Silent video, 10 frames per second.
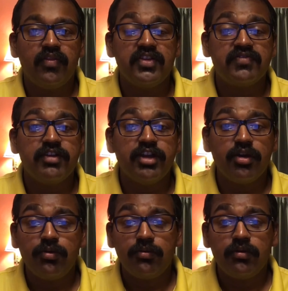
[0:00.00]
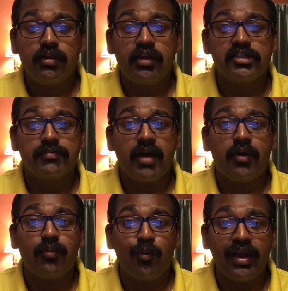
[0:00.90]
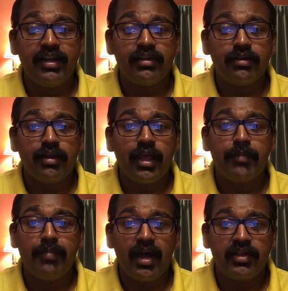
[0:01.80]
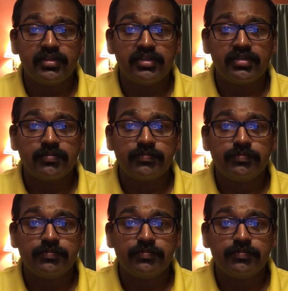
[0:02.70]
This video is about weight and balance.